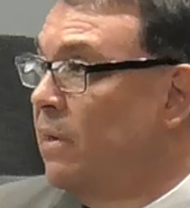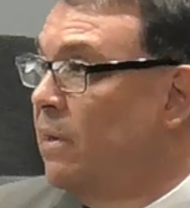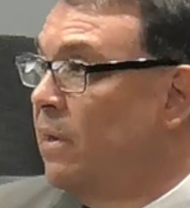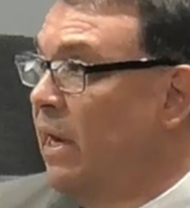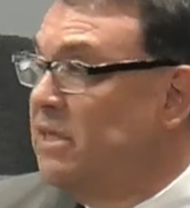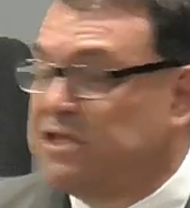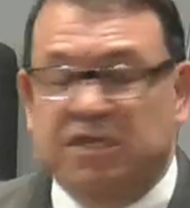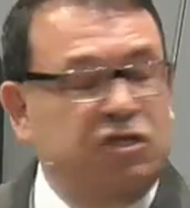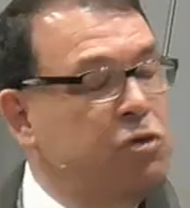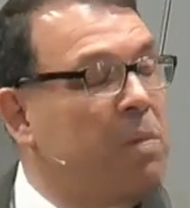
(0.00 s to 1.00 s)
And he
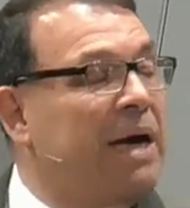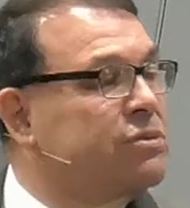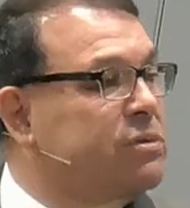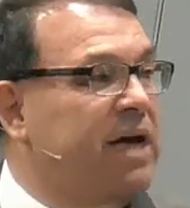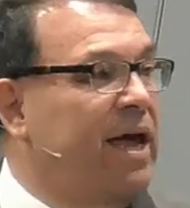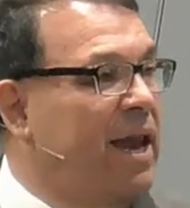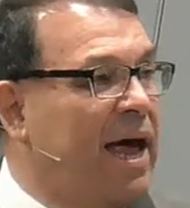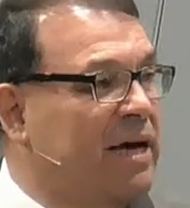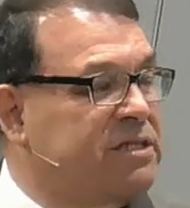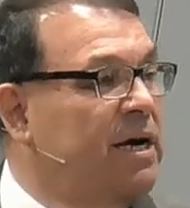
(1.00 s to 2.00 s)
says, you might as well take an
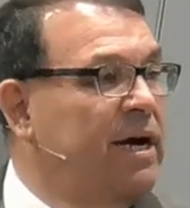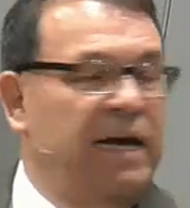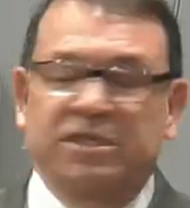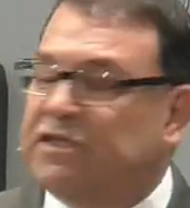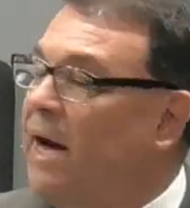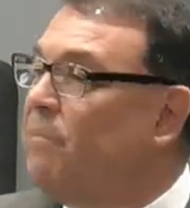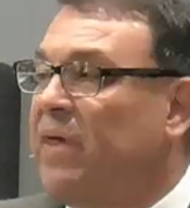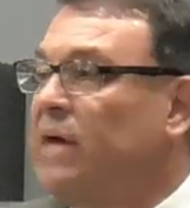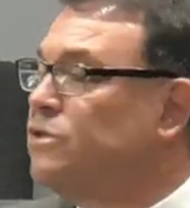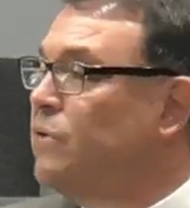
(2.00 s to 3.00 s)
axe and chop
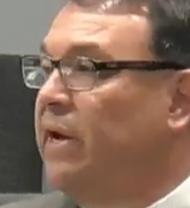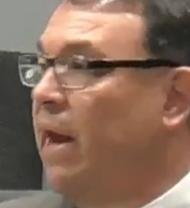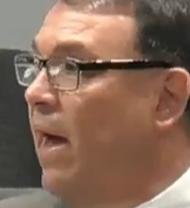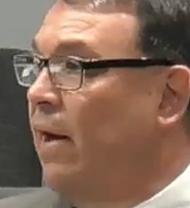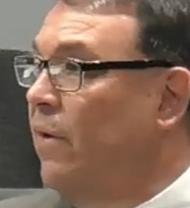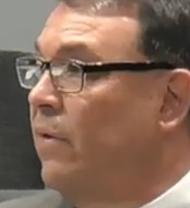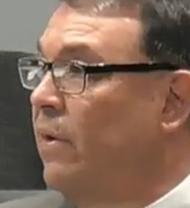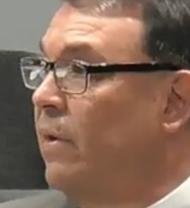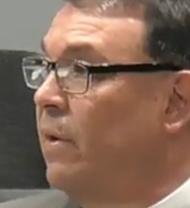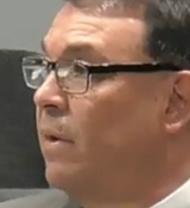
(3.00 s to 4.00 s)
that tree down
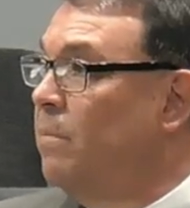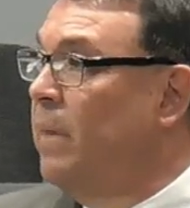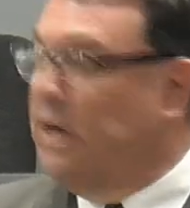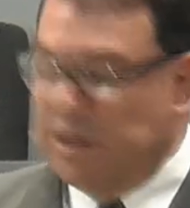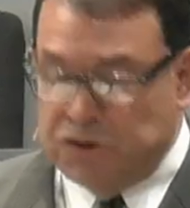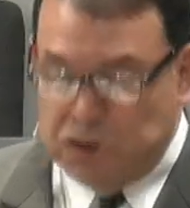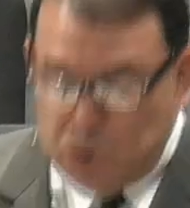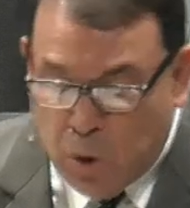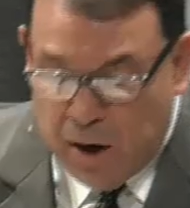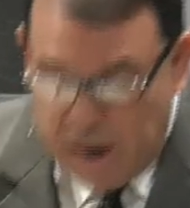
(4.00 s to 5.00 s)
because you
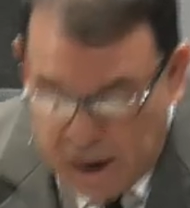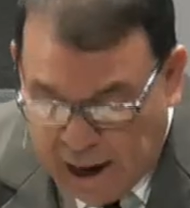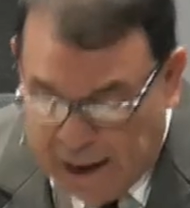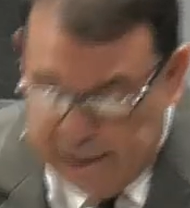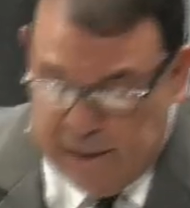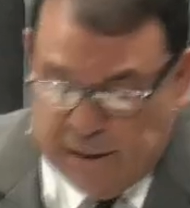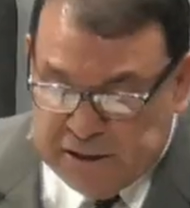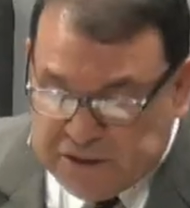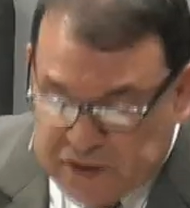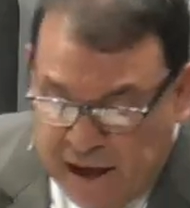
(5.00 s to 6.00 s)
are not
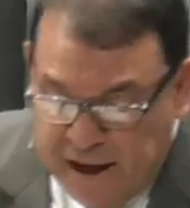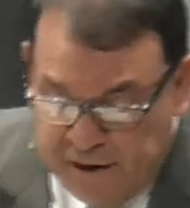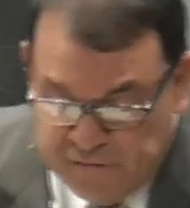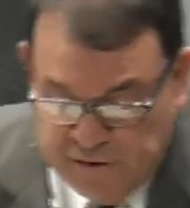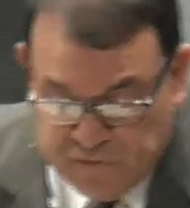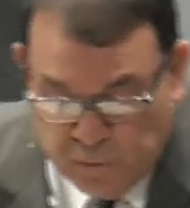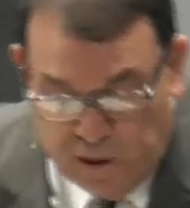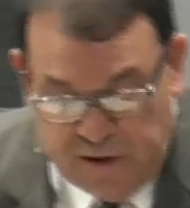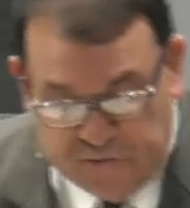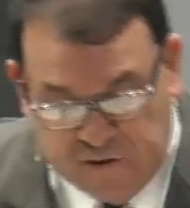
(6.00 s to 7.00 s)
saved, is what
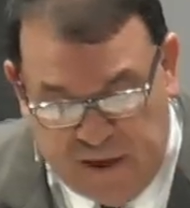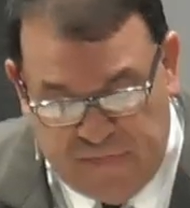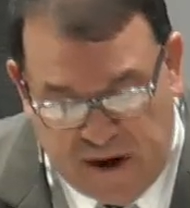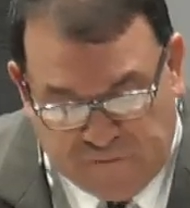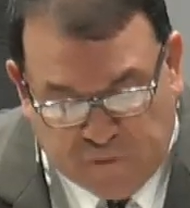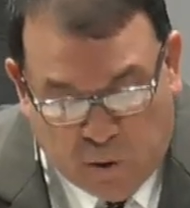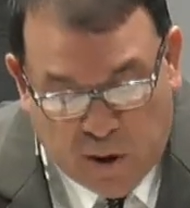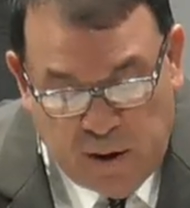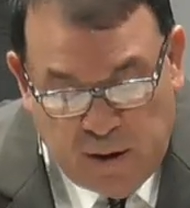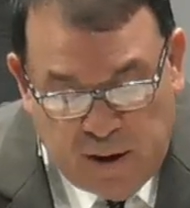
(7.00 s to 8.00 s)
he is saying. Therefore,
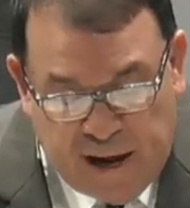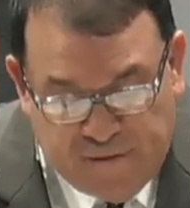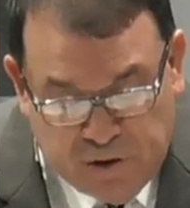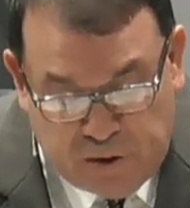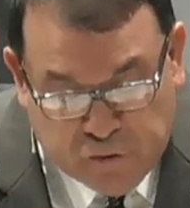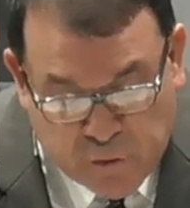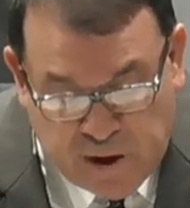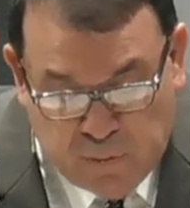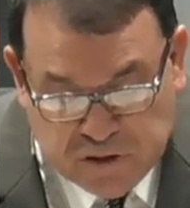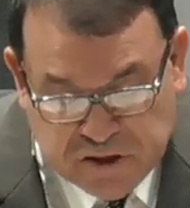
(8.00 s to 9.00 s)
Every tree
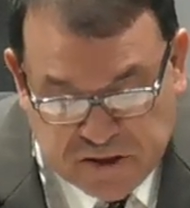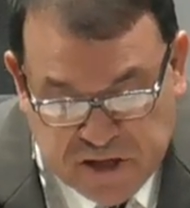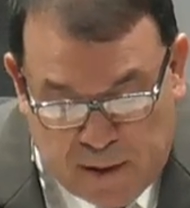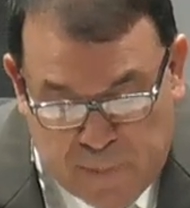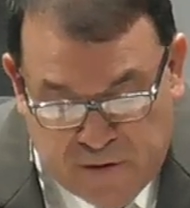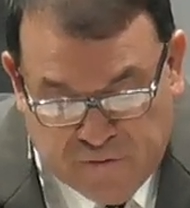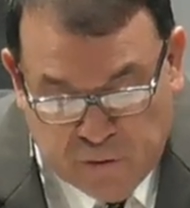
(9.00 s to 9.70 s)
which does not bear fruit